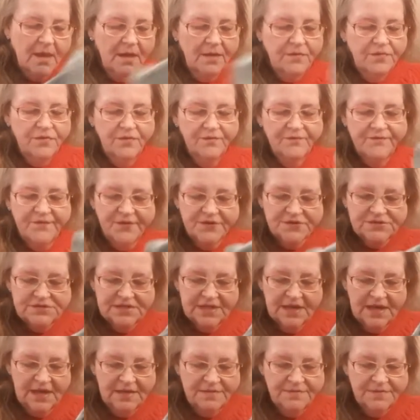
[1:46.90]
the first
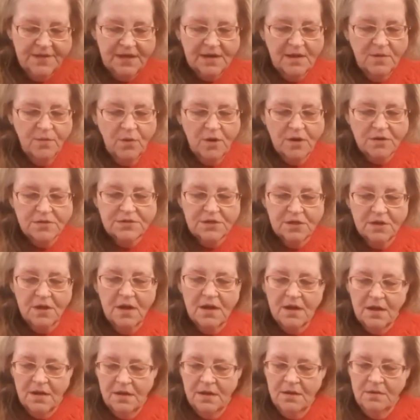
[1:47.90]
thing that I worked
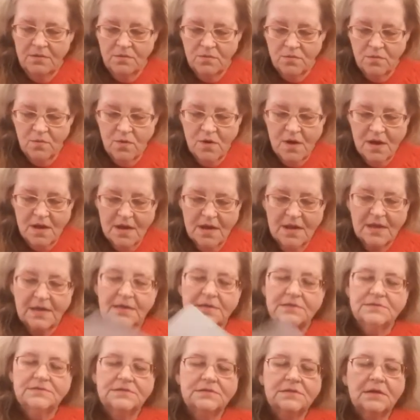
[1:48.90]
on
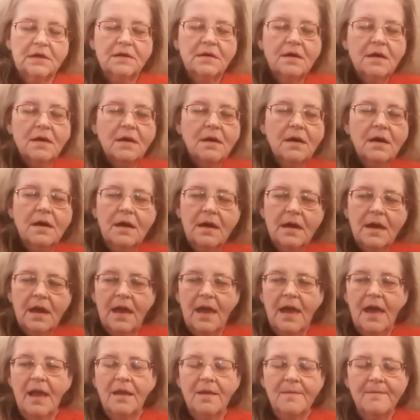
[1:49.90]
was
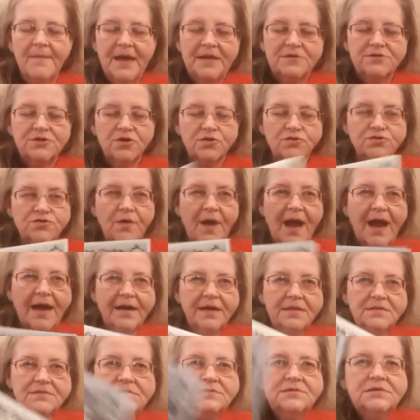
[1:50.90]
Elemental
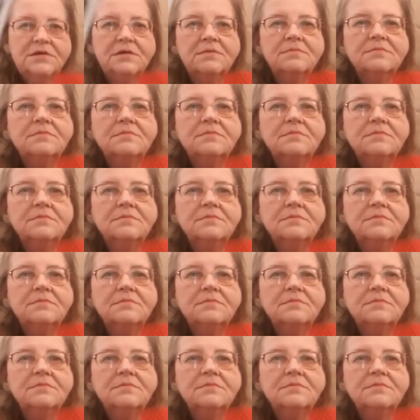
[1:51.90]
Dragons